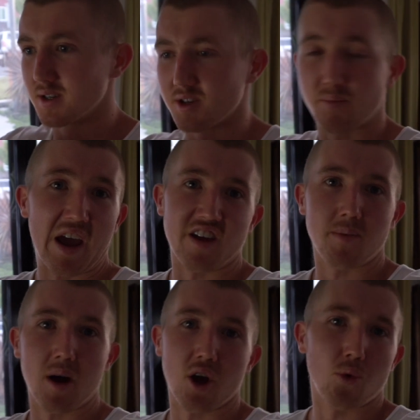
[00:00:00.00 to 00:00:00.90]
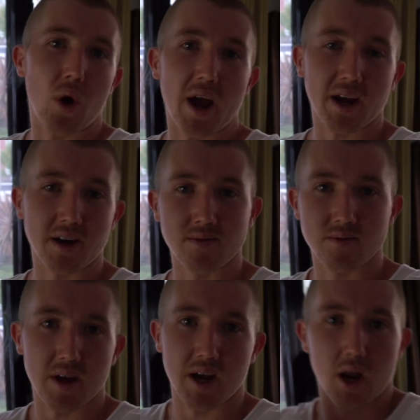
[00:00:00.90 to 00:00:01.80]
to pave my own way
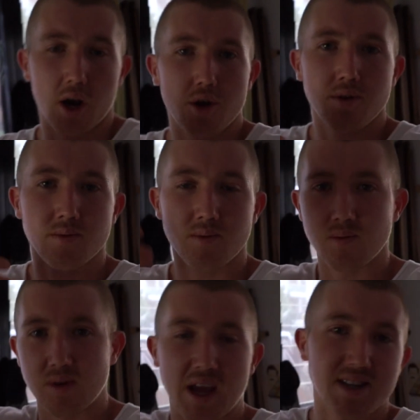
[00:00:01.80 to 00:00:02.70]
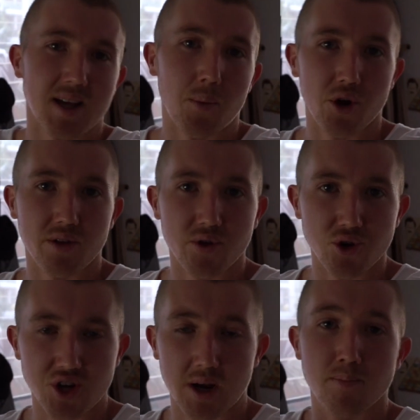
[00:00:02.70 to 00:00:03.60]
and, and I don't know, get somewhere in the
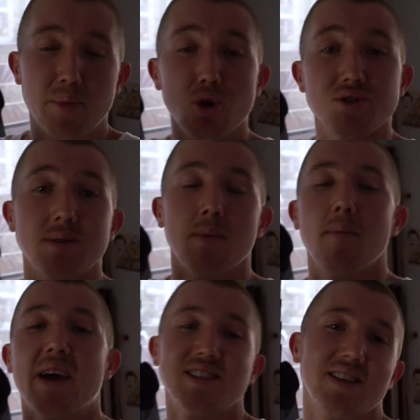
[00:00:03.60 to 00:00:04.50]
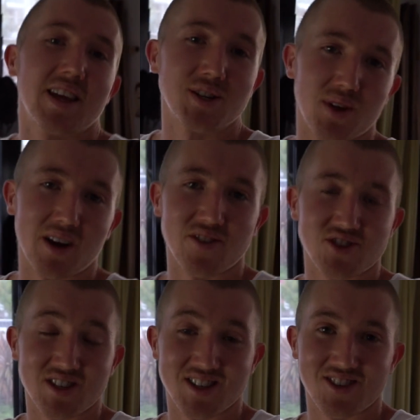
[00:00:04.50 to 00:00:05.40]
future and build some amazing things with
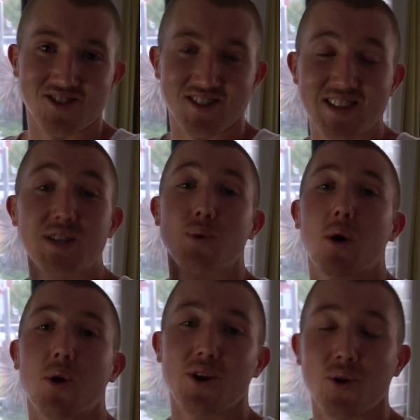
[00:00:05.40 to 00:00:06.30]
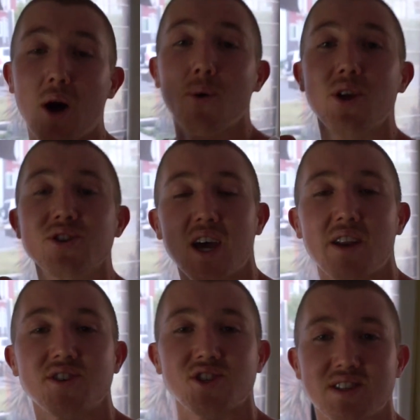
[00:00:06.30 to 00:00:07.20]
artificial intelligence. That's what I want to do. I want to use
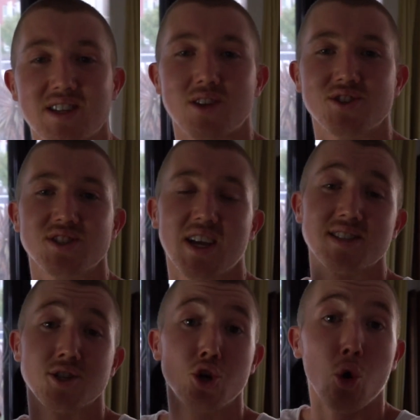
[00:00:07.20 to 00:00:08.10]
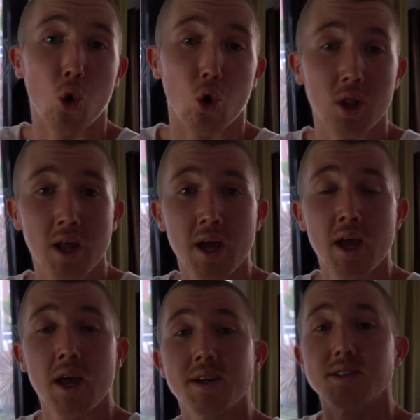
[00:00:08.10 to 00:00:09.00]
artificial intelligence as a tool
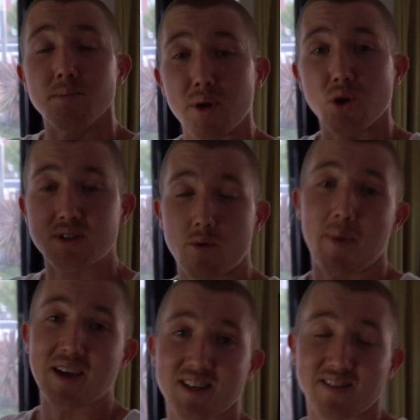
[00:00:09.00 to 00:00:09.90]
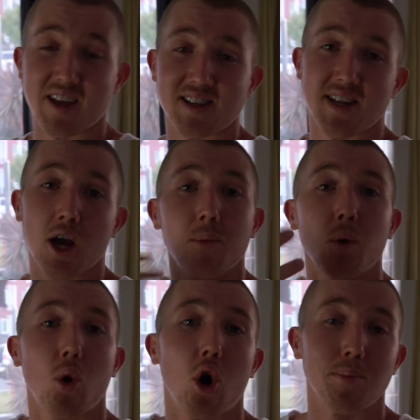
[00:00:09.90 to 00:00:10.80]
to build some amazing things, to help
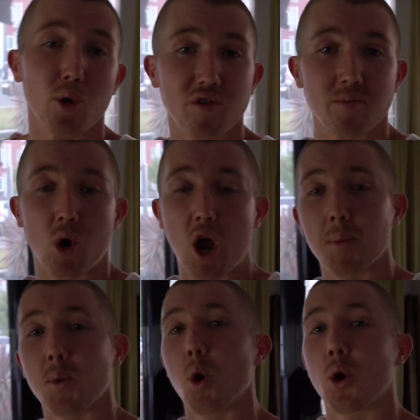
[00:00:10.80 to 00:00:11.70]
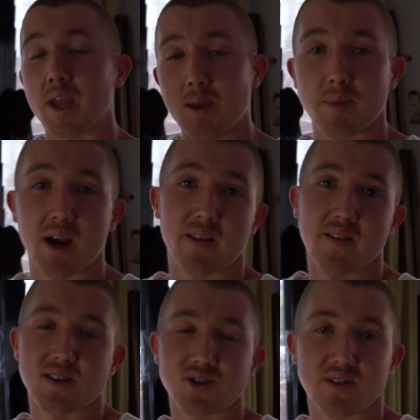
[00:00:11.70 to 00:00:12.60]
the world move more, help the world eat better.
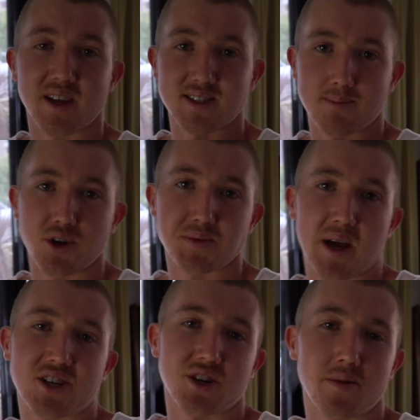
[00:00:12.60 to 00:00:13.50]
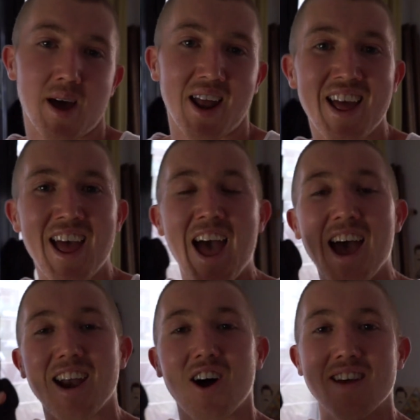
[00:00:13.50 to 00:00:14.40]
They're the two things I'm most passionate about.
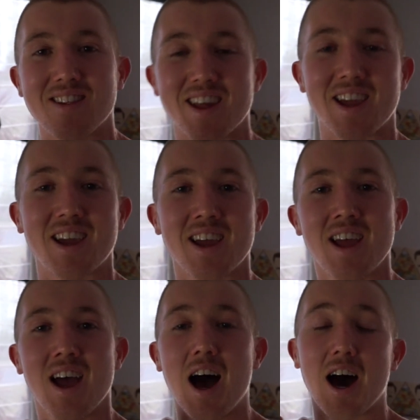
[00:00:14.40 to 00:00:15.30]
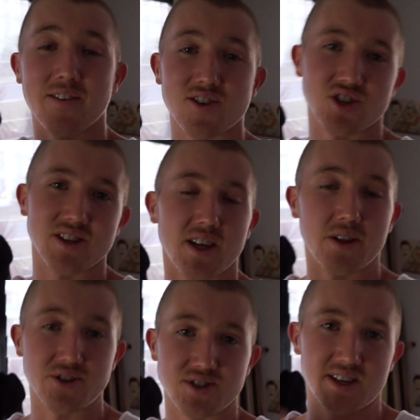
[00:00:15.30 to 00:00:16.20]
And I think artificial
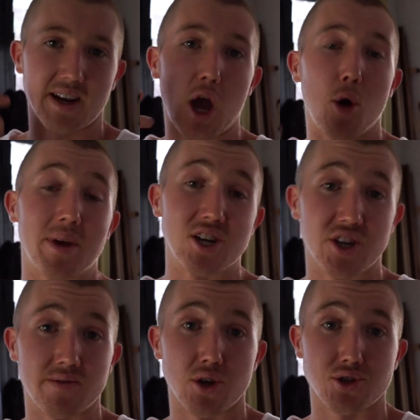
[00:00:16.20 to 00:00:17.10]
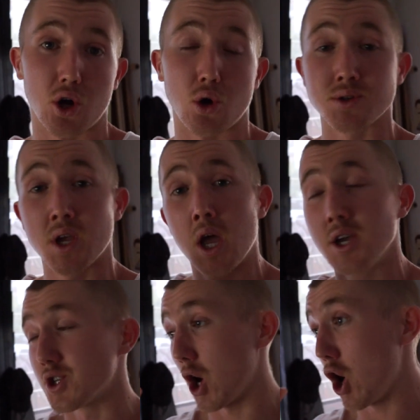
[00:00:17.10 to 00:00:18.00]
intelligence can help me achieve those goals.
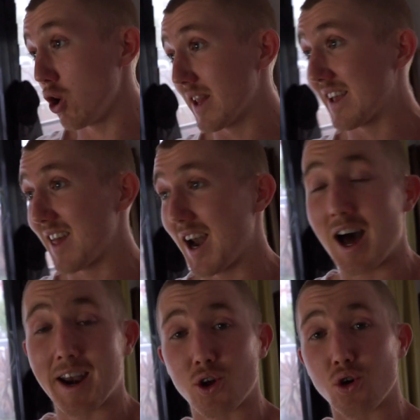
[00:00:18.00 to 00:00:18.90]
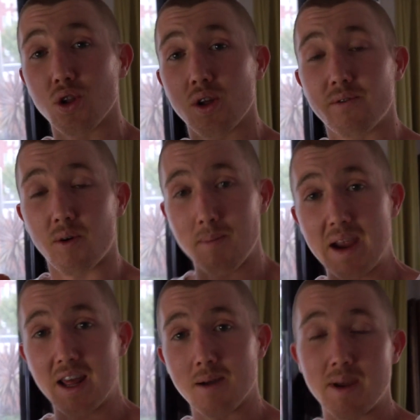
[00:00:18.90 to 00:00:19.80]
So I'll link that article from
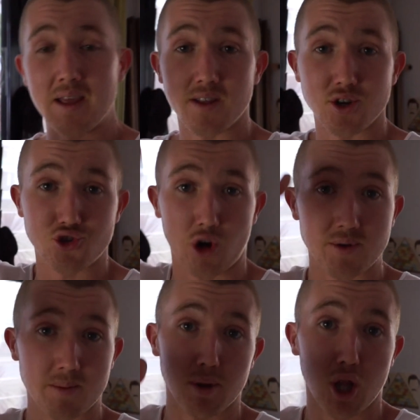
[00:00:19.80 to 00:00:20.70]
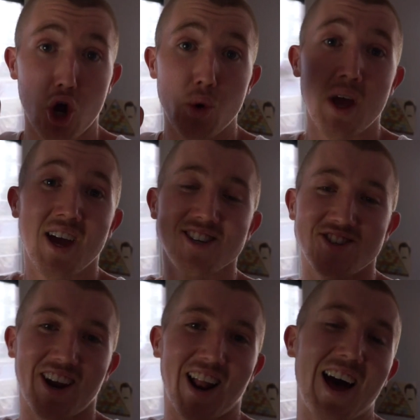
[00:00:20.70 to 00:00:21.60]
Medium in the description below.
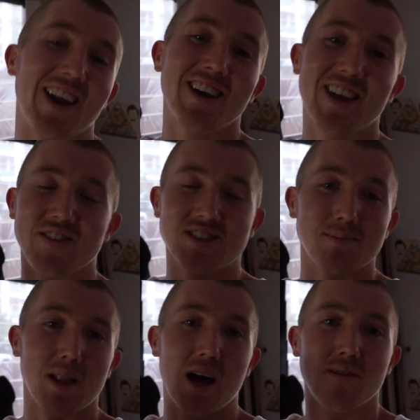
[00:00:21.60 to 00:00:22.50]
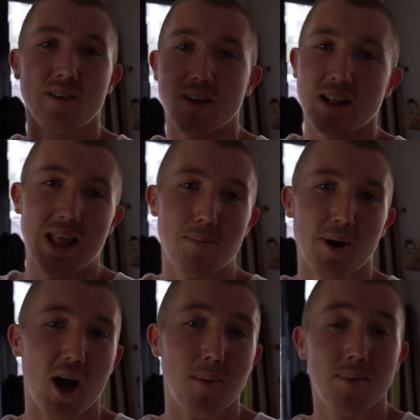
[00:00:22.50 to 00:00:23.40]
Check it out, give it some love, clap
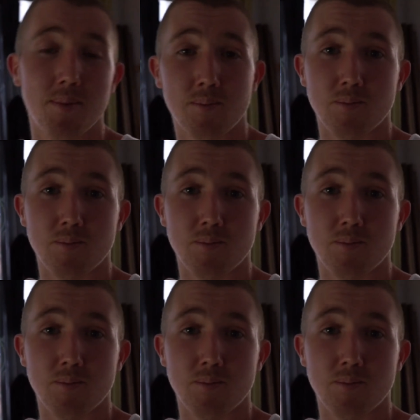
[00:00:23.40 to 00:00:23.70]
it up,